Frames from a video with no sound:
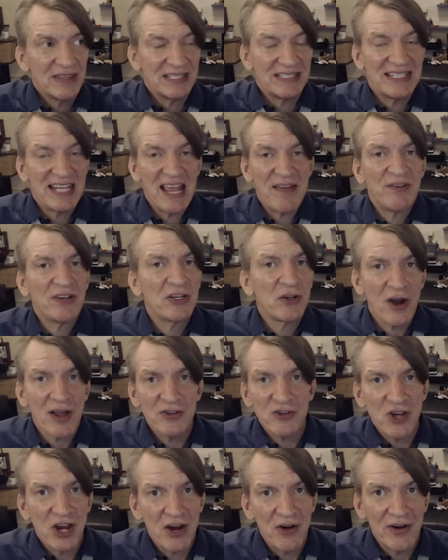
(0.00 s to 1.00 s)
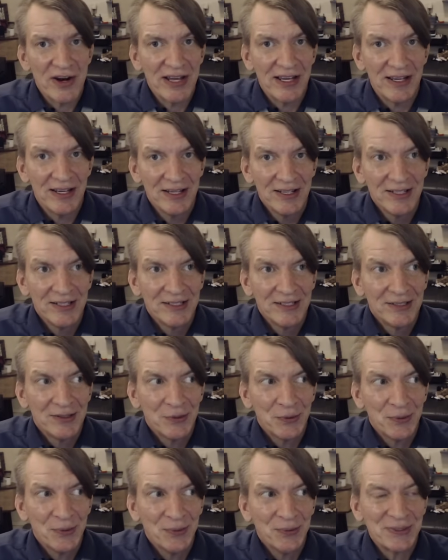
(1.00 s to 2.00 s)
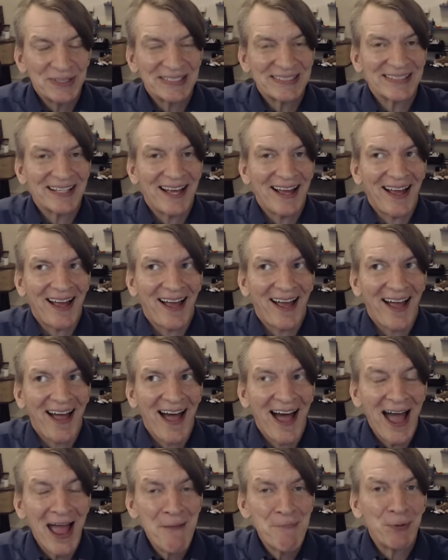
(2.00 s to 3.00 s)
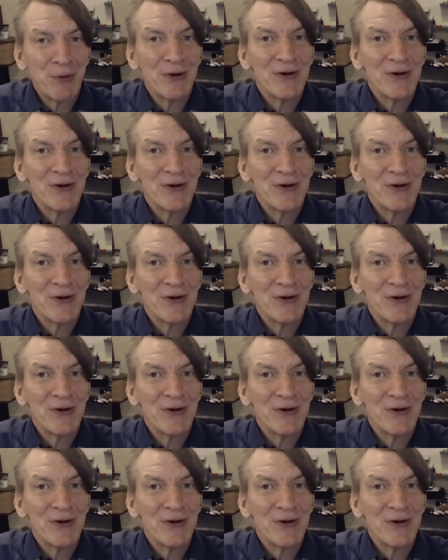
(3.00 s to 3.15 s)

David Grush hearing was hyper